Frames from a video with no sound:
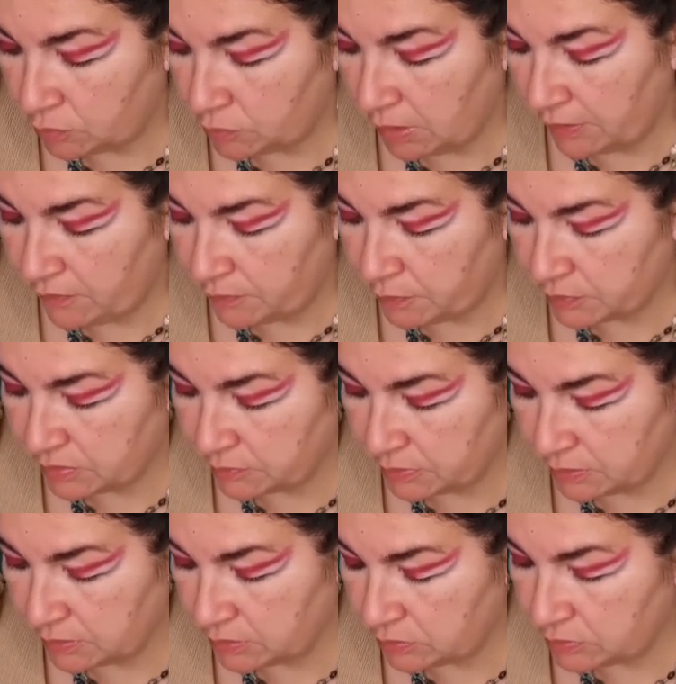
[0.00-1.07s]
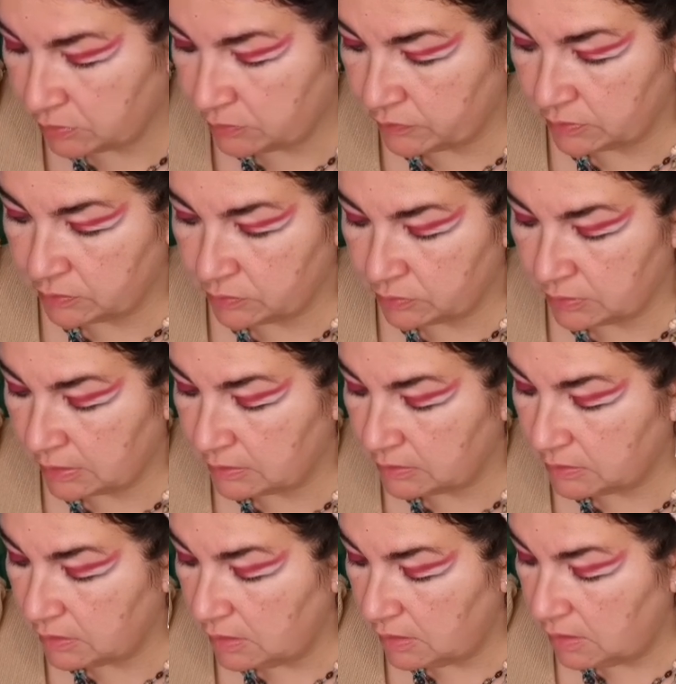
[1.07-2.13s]
to have a possibility to even do
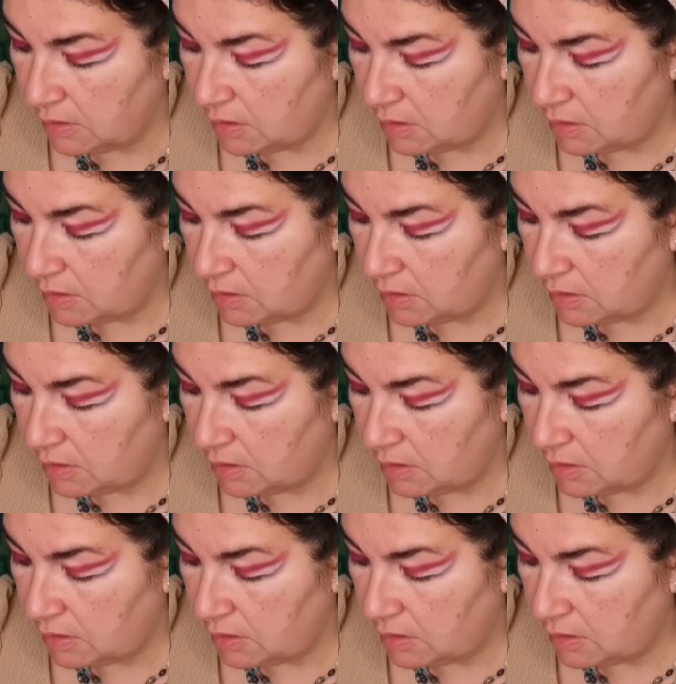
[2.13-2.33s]
that.